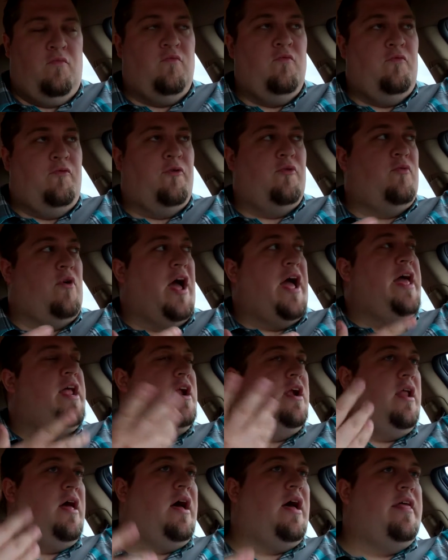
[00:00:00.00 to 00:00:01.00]
For Ryan
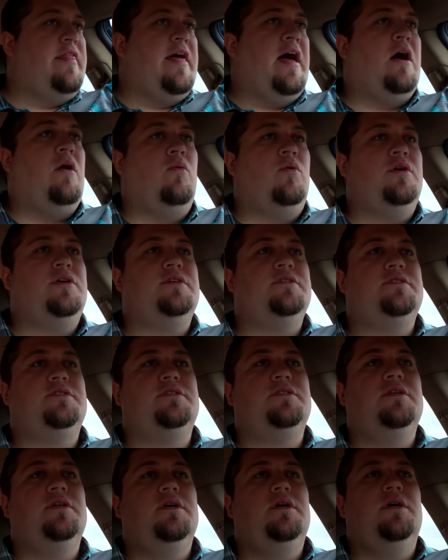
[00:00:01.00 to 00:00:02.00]
and I, that
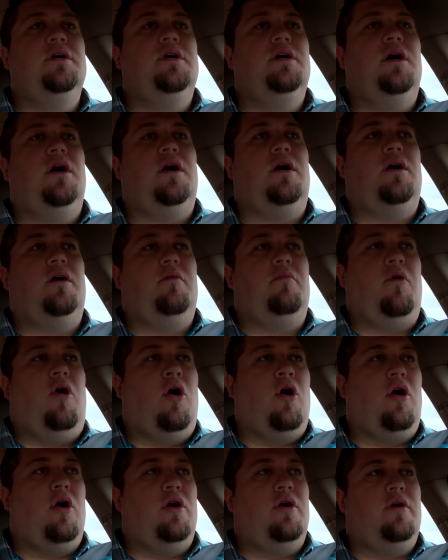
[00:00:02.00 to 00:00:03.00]
was
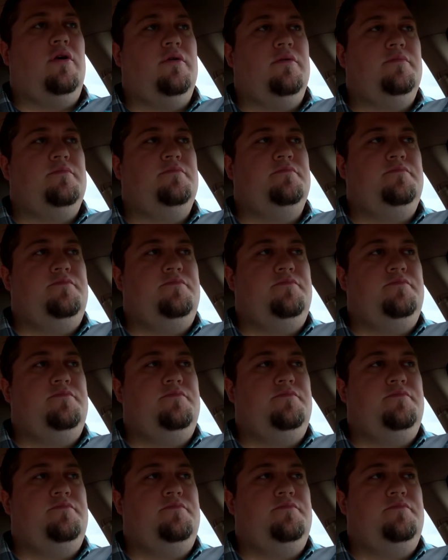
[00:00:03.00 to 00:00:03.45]
our